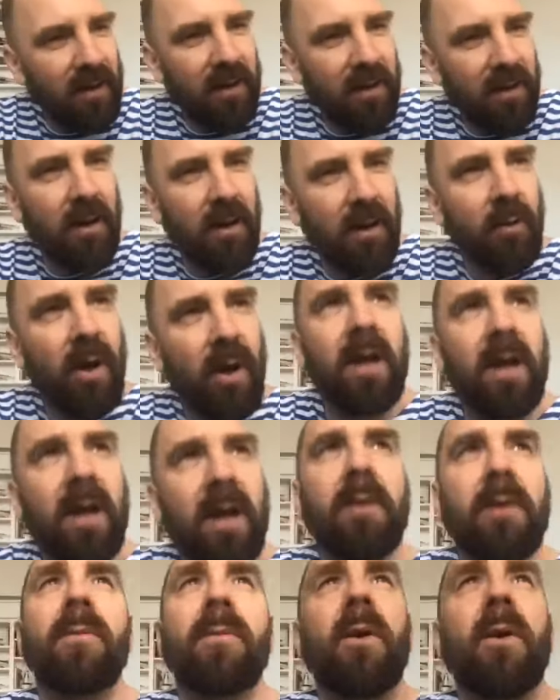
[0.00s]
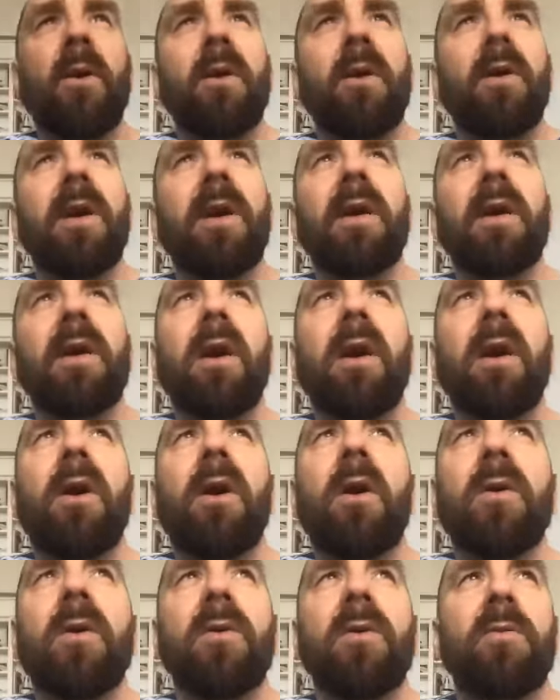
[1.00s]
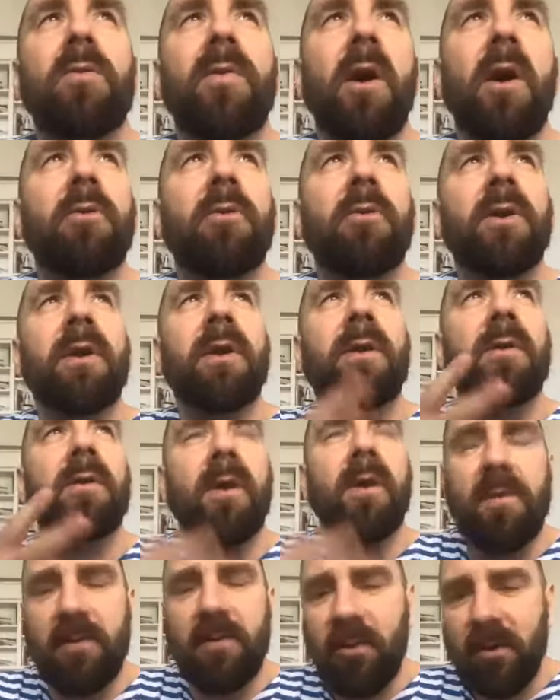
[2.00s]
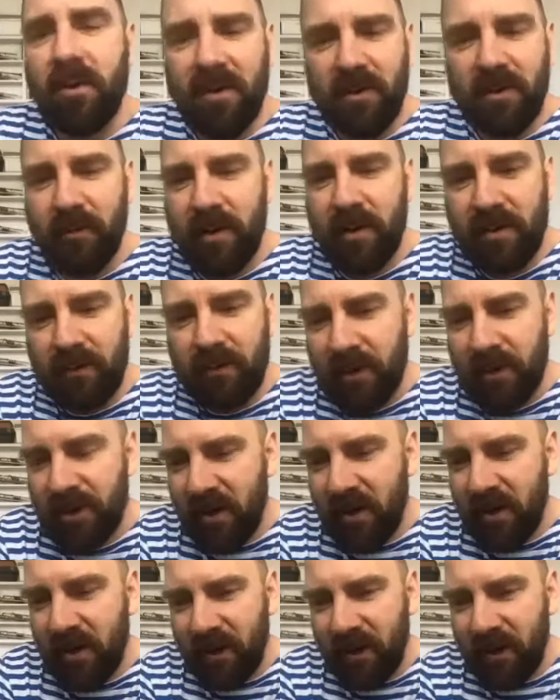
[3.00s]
now also found a certain twist which I